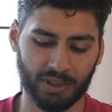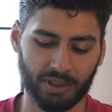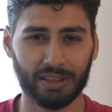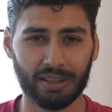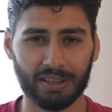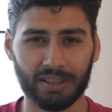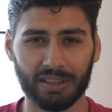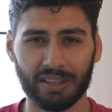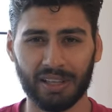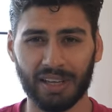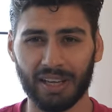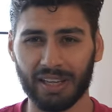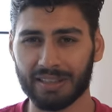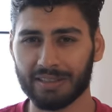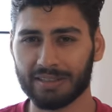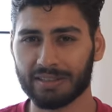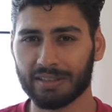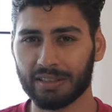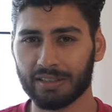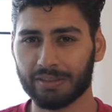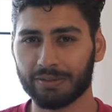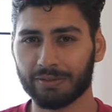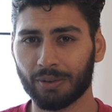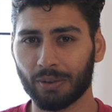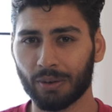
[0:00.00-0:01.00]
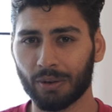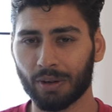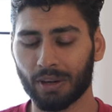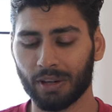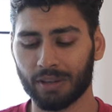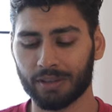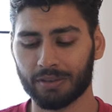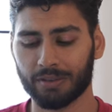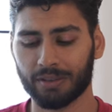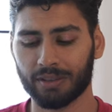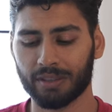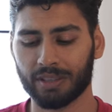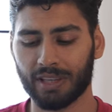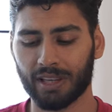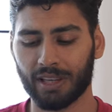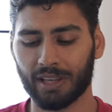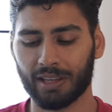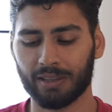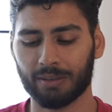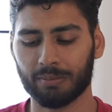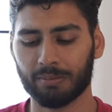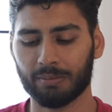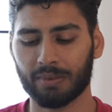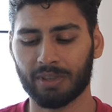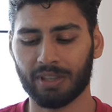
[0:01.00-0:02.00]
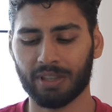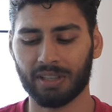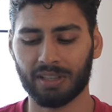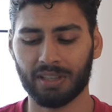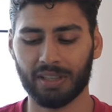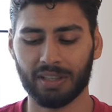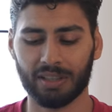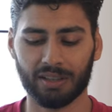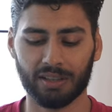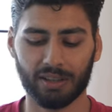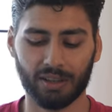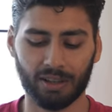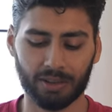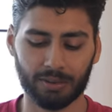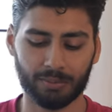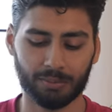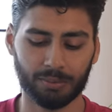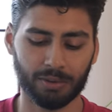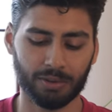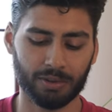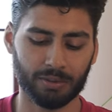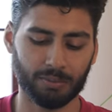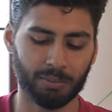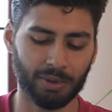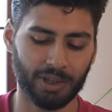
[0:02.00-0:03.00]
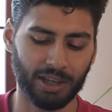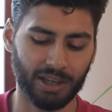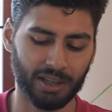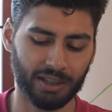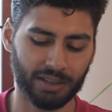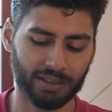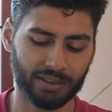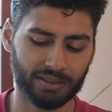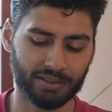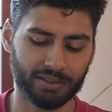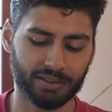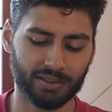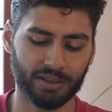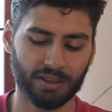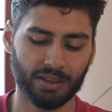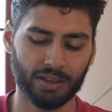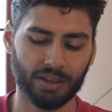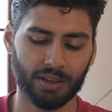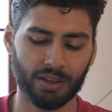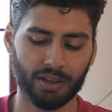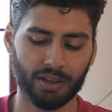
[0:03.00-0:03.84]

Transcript: The NC400 came in a cardboard box